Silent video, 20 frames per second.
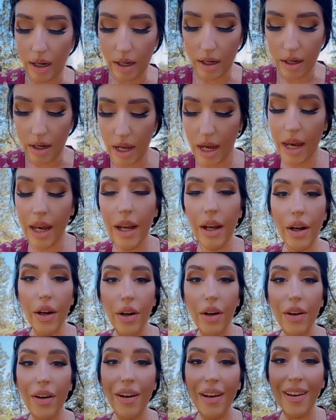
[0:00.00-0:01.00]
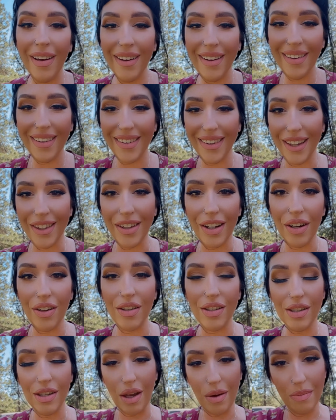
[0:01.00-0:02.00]
can hear that there
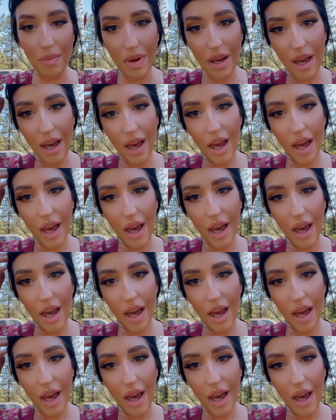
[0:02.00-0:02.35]
are some